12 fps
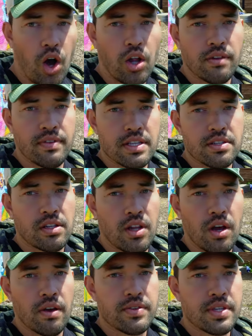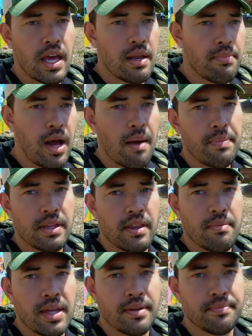all of these cloves and
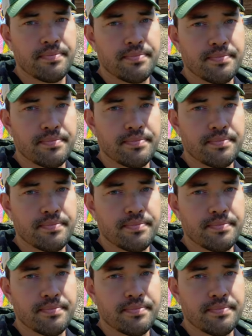popping them in.